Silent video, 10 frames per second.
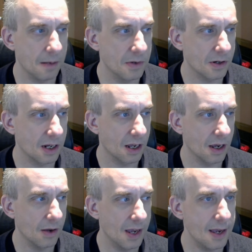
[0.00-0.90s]
I'm not going to
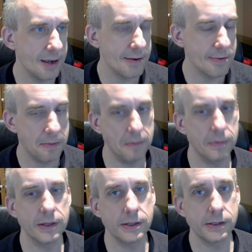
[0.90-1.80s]
go, hey, you
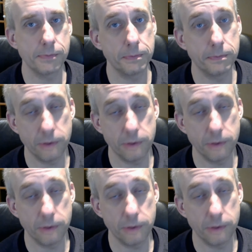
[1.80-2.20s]
remember this